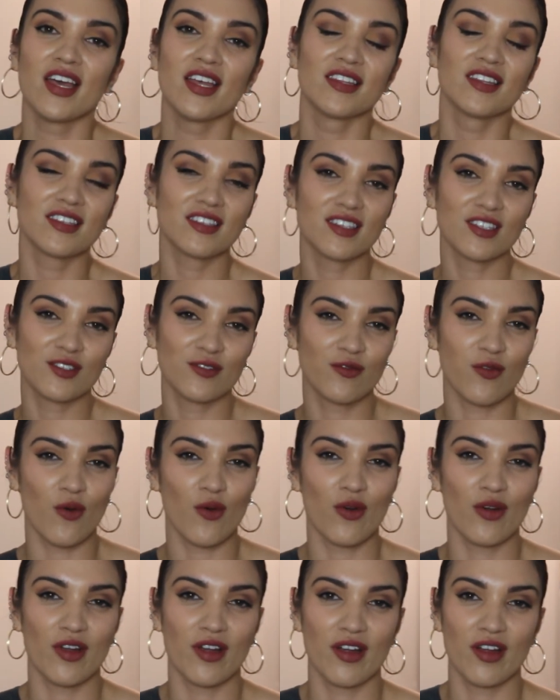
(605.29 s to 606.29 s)
This is
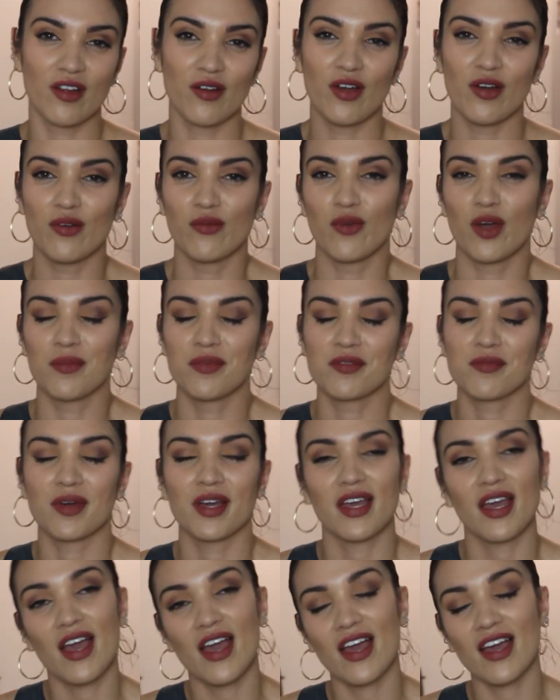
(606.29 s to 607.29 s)
for wiping my
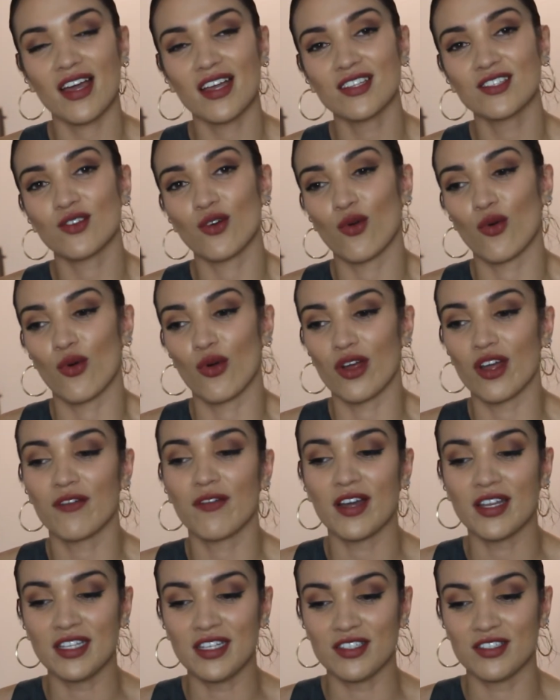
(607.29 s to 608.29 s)
hands, or if
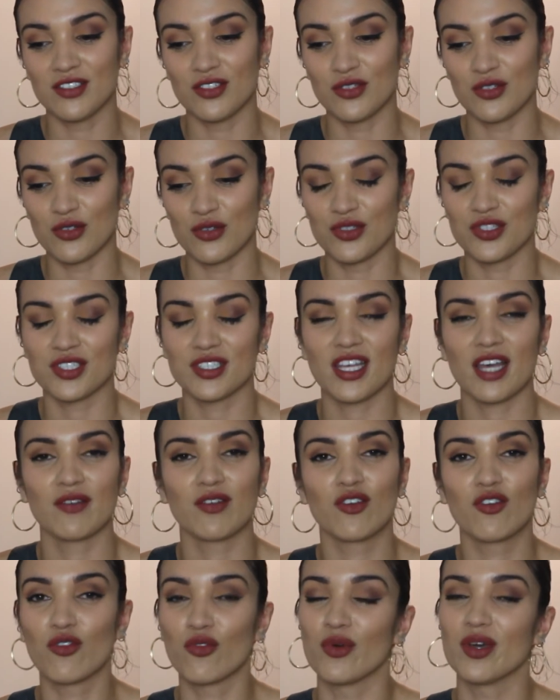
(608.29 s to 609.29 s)
I need to just have
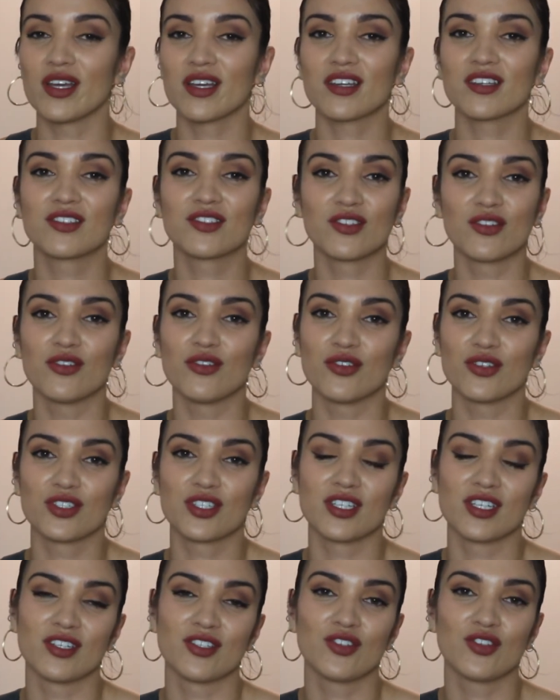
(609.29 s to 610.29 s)
a quick
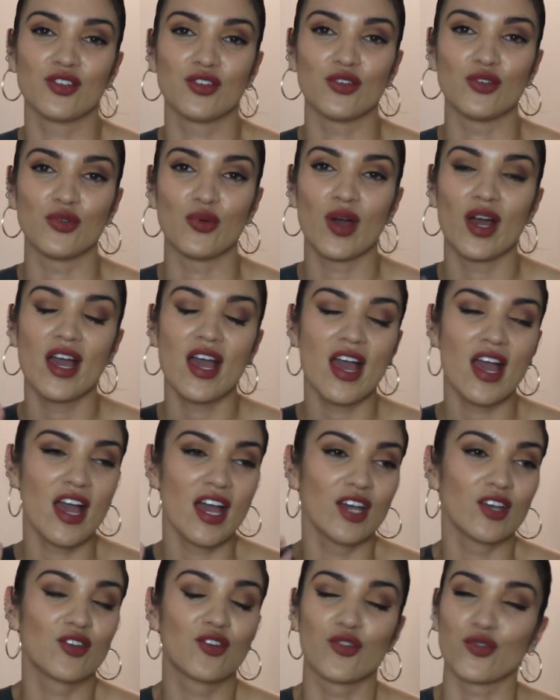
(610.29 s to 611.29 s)
solution to
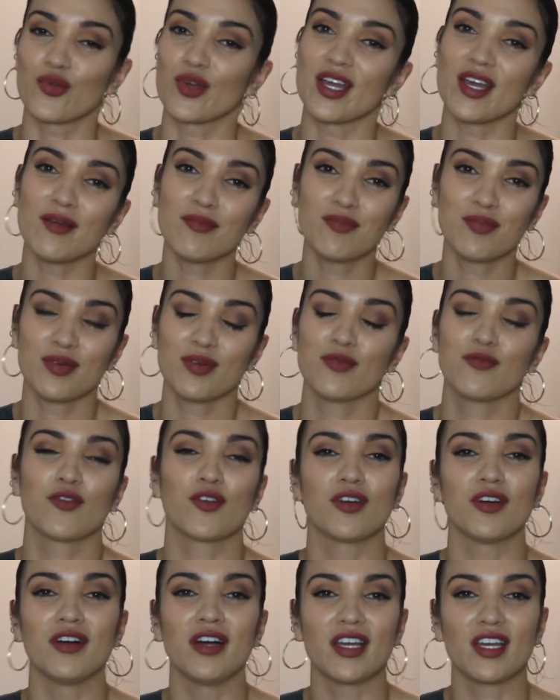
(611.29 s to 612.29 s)
grip
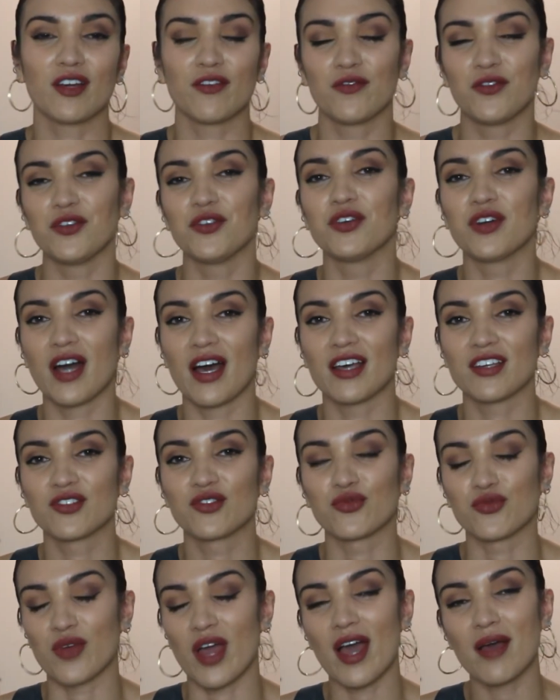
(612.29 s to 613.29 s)
for like a few last
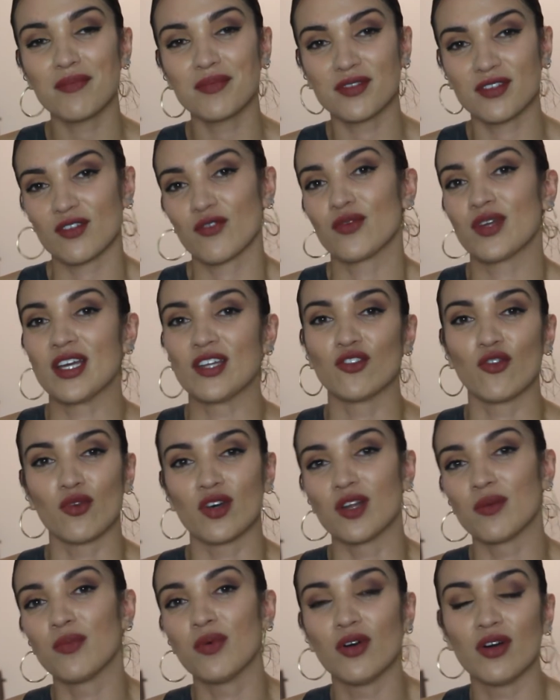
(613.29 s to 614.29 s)
reps when I don't want
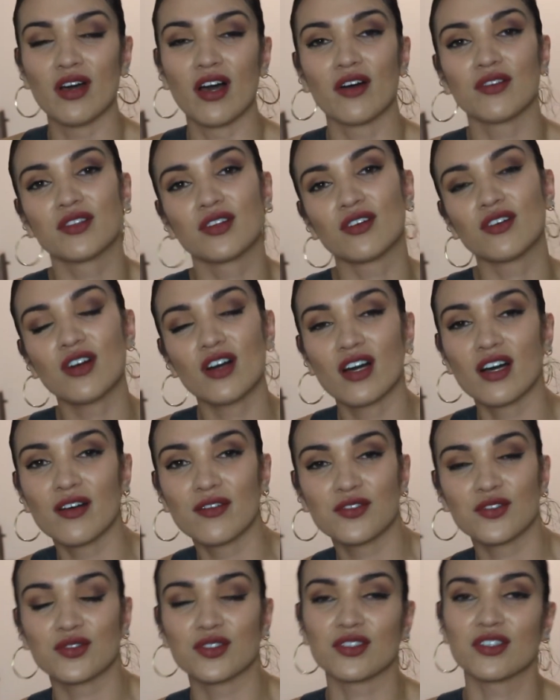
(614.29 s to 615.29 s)
to pull out the
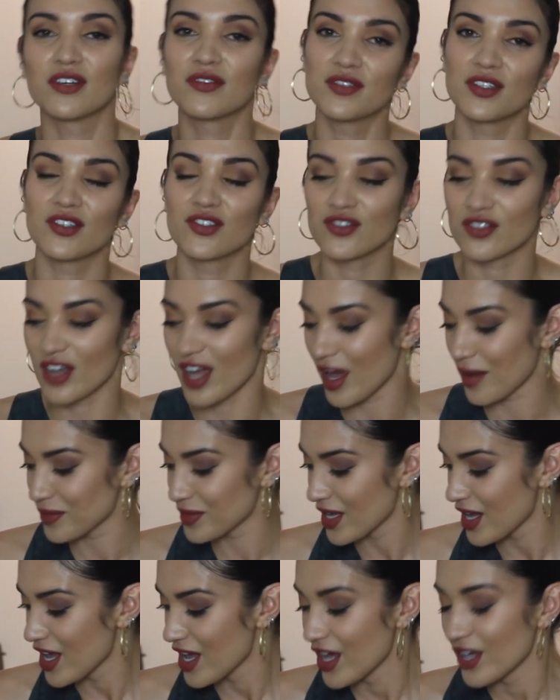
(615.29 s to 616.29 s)
gloves or the lifting straps.
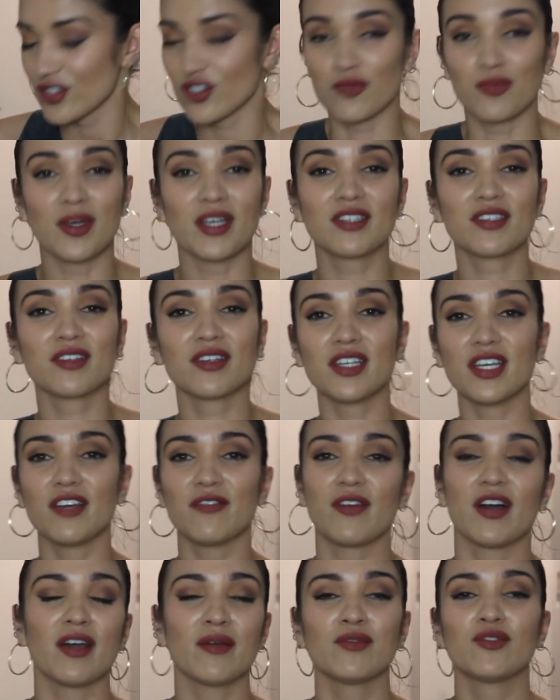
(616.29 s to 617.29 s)
So basically, if
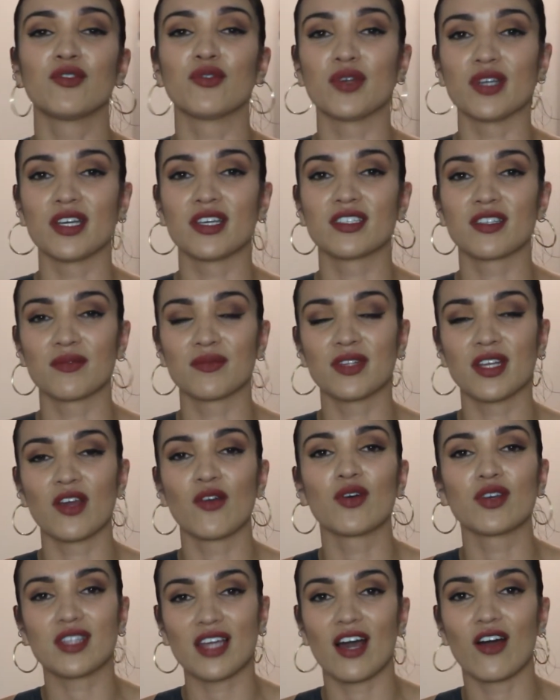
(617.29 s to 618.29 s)
I'm doing something
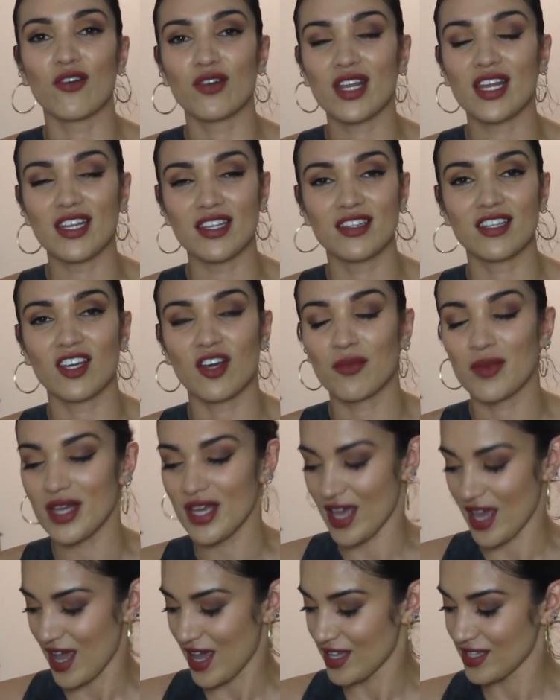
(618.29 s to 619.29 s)
without anything on my
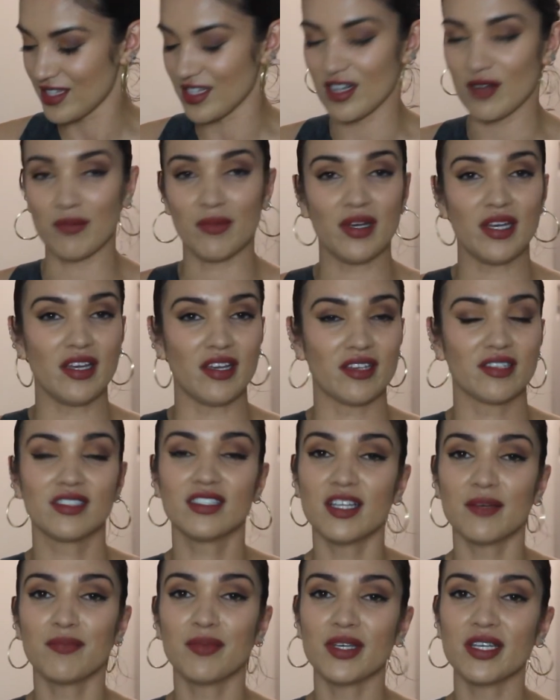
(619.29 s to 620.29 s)
hands and I'm like
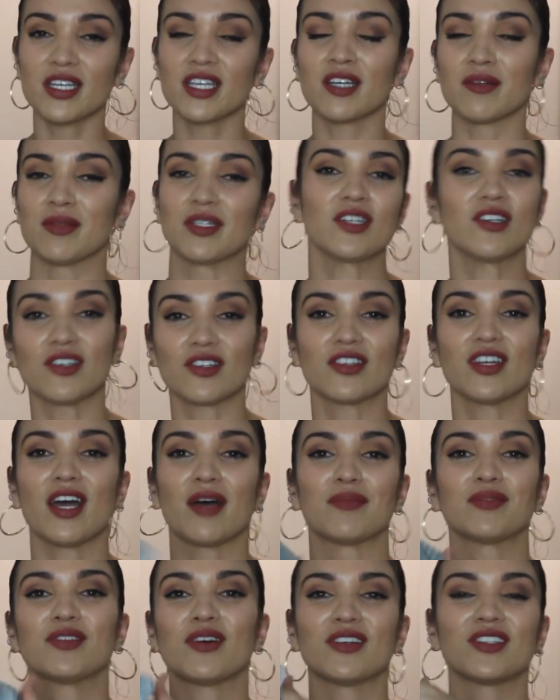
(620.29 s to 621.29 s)
slipping, I'm like, oh
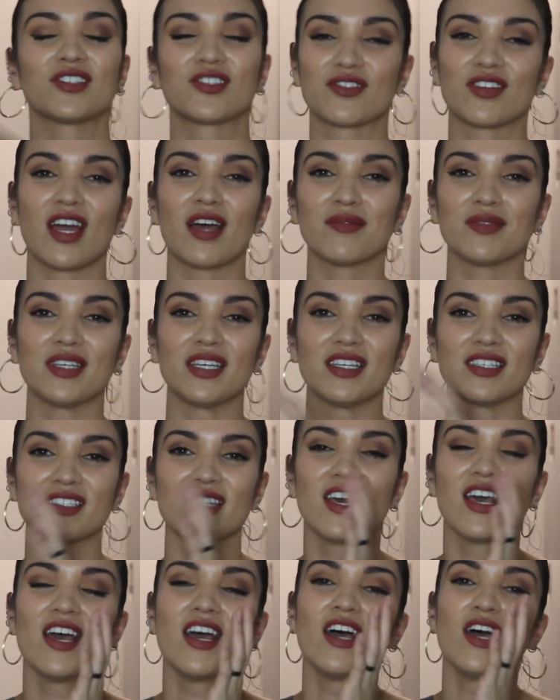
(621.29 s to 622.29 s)
crap, so I just grab this,
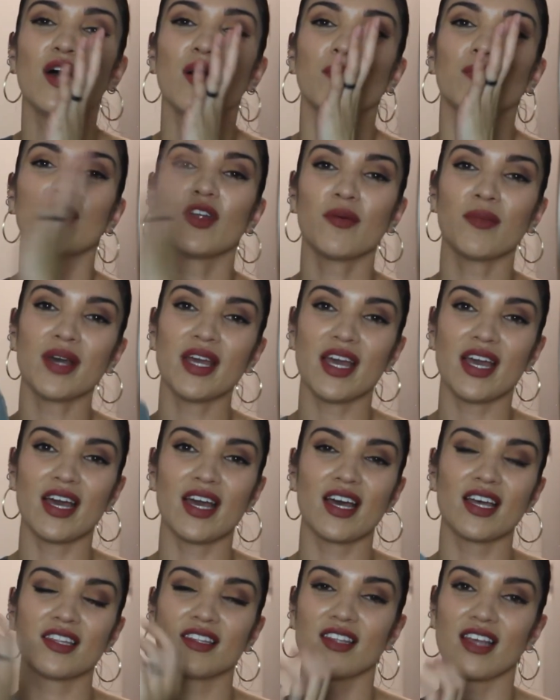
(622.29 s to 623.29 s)
put it on my
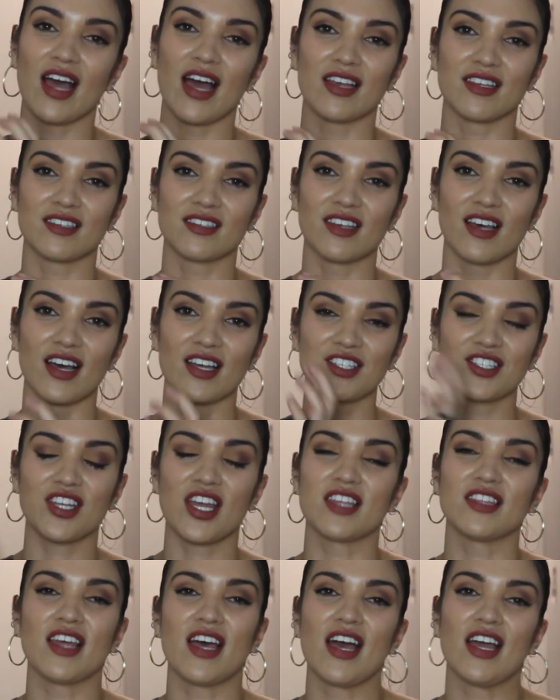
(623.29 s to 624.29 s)
hand as such,
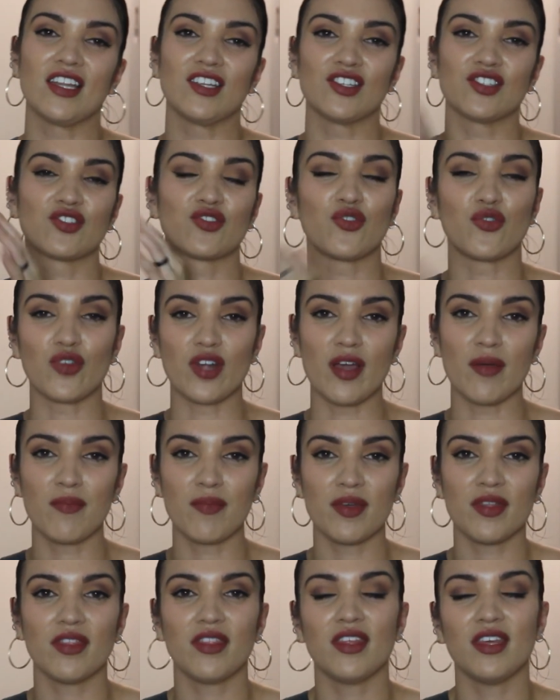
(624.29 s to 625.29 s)
and then just grip
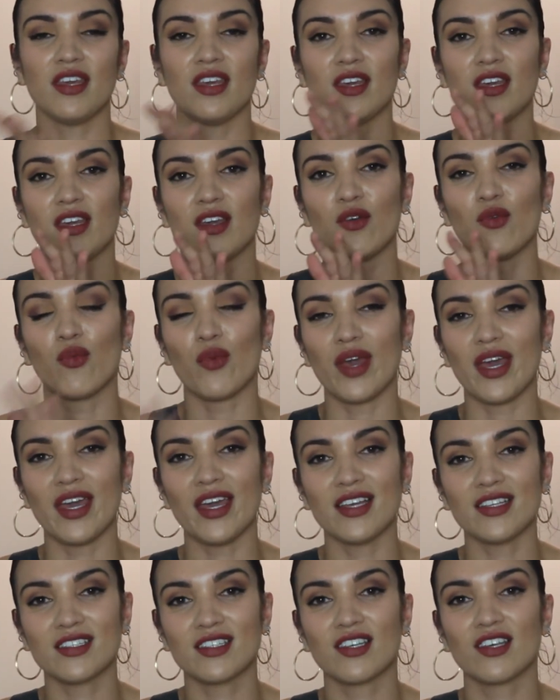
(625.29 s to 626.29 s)
the
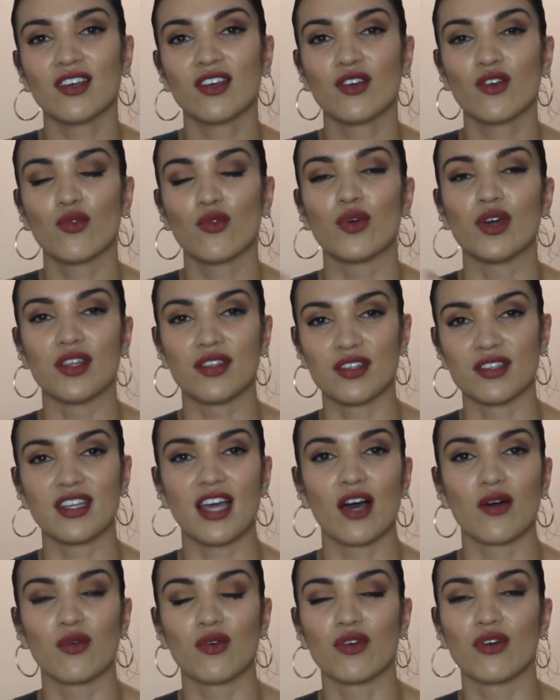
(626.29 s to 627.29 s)
weight with the
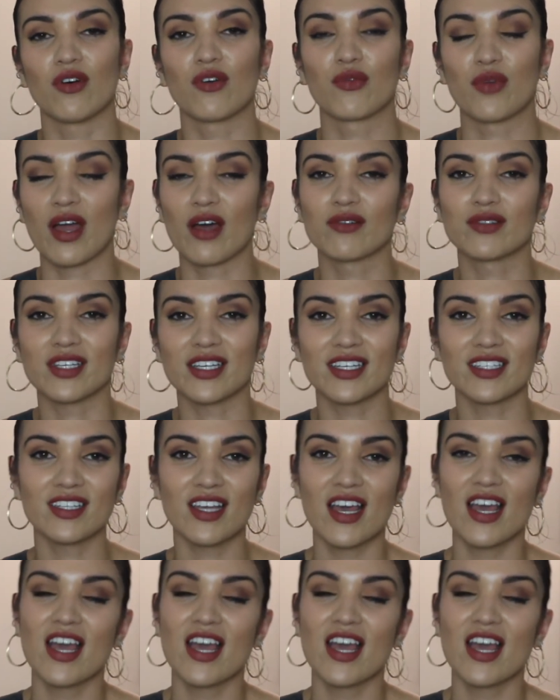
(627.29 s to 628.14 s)
towel around it.